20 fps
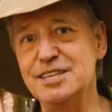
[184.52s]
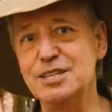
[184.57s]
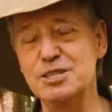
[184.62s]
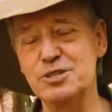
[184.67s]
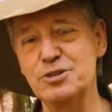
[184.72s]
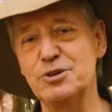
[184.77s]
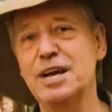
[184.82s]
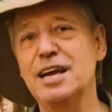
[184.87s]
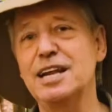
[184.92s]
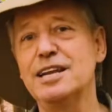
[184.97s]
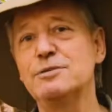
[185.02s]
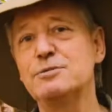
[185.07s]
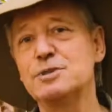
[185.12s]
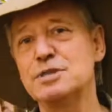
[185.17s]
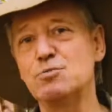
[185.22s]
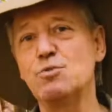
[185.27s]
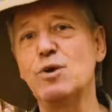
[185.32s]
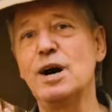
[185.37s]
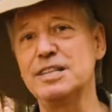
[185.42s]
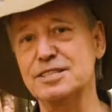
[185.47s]
that Australia
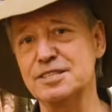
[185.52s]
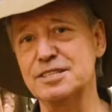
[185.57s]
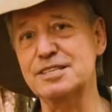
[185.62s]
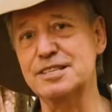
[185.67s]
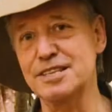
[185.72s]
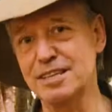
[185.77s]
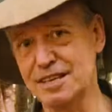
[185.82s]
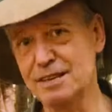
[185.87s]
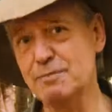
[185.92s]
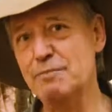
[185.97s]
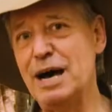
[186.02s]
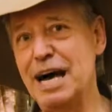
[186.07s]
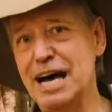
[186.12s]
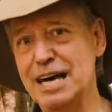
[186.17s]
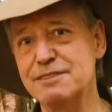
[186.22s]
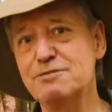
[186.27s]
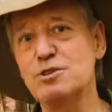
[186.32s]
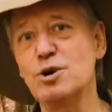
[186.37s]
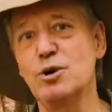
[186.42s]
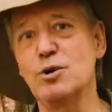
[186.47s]
was once
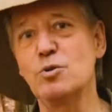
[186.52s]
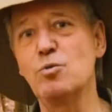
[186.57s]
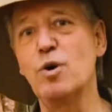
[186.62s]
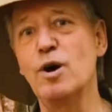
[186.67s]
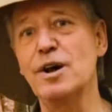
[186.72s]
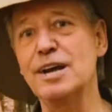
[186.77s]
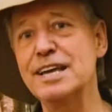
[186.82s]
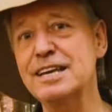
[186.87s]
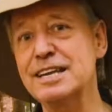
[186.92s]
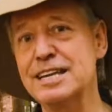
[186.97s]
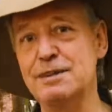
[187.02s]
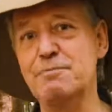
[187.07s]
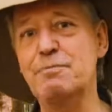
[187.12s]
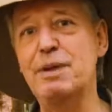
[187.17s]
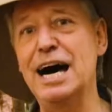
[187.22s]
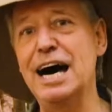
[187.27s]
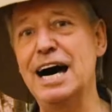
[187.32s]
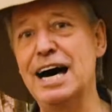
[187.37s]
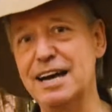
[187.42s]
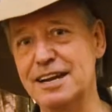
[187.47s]
part of Gondwana and
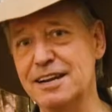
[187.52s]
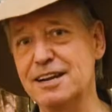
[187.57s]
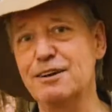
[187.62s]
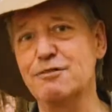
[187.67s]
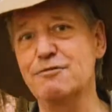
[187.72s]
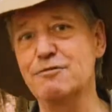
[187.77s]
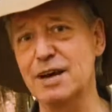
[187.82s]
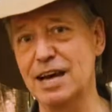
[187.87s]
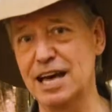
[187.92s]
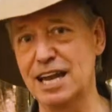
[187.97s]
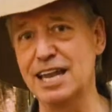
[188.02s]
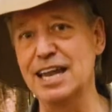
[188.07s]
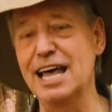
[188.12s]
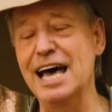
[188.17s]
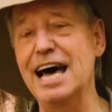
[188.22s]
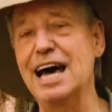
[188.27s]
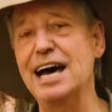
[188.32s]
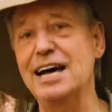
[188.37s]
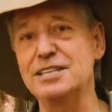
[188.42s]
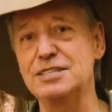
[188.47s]
part of a
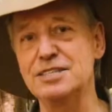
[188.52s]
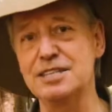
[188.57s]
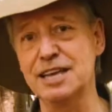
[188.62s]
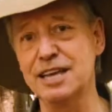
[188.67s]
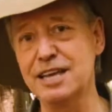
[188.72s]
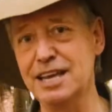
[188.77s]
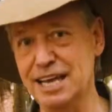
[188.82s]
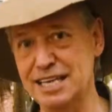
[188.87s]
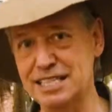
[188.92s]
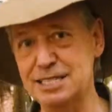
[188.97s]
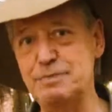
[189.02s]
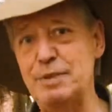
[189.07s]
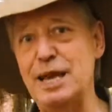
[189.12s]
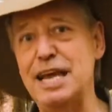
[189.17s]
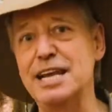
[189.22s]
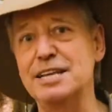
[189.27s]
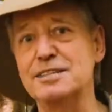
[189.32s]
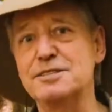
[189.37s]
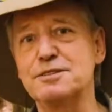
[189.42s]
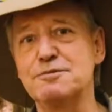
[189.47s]
large
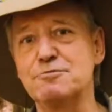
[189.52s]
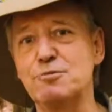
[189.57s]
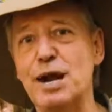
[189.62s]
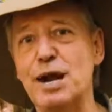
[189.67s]
expanse of